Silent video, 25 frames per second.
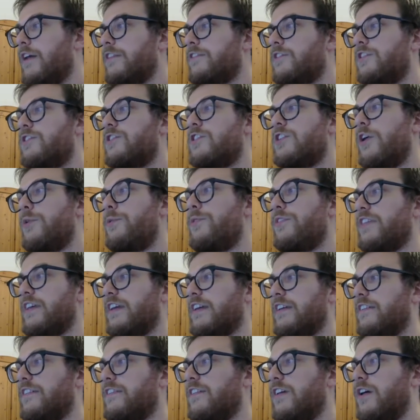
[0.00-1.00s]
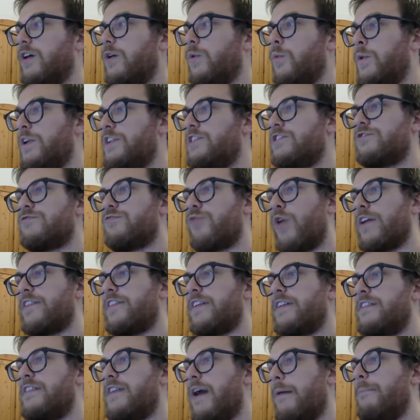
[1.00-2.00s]
To denote these, we just
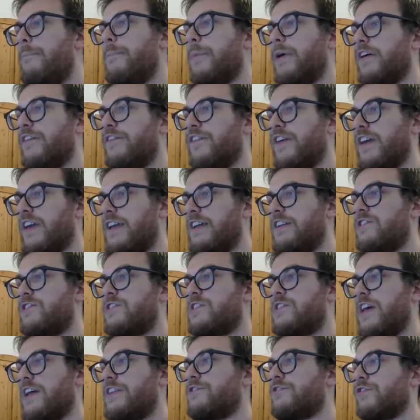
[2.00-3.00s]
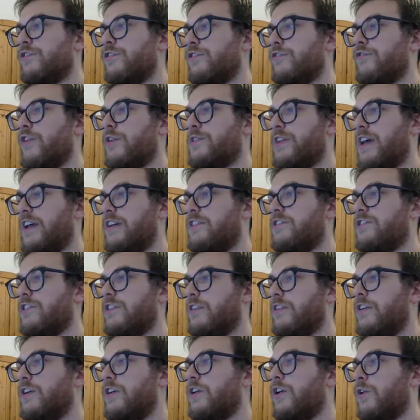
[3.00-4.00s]
write a number for each centre of
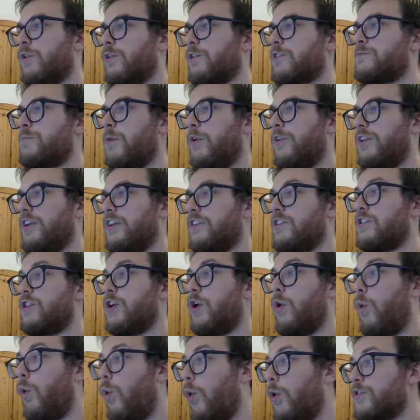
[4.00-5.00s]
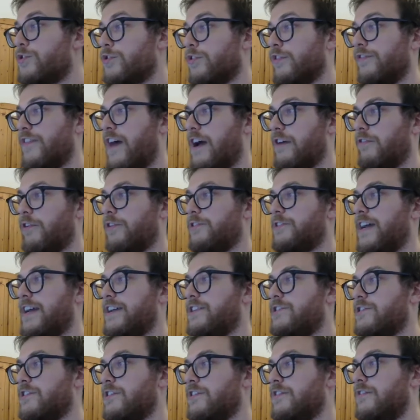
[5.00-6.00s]
rotation, corresponding to the order of that
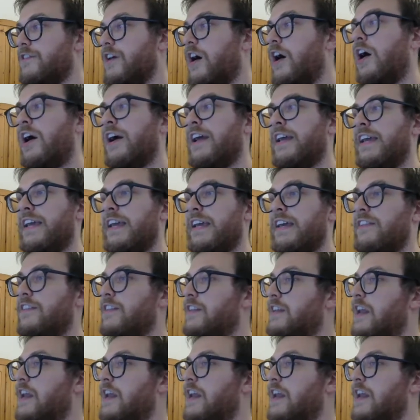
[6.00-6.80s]
rotation, i.e.